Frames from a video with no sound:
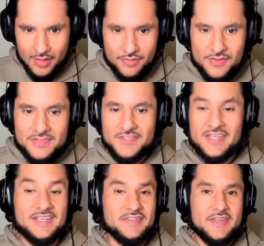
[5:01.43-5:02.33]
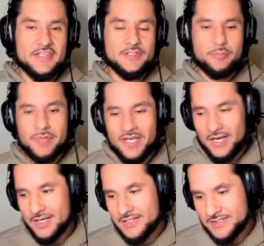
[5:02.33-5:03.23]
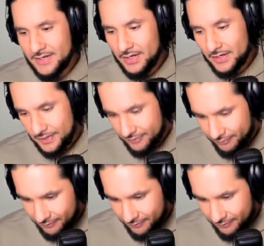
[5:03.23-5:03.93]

this is is because of